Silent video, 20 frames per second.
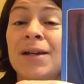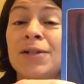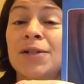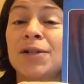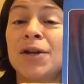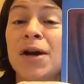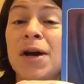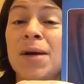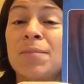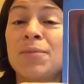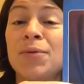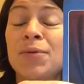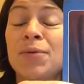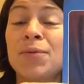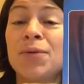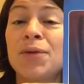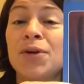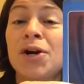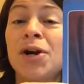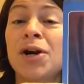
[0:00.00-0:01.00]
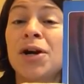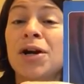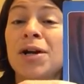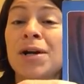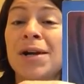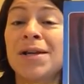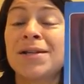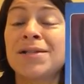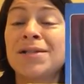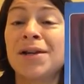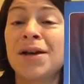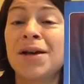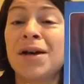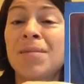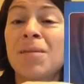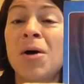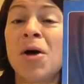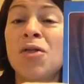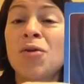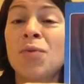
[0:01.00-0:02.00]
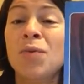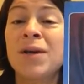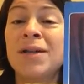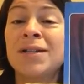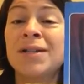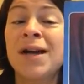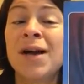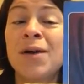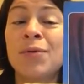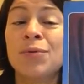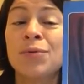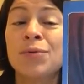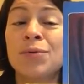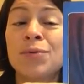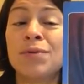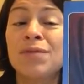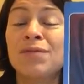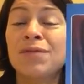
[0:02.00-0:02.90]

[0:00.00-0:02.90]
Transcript: to come through the heart and to come all the way down through the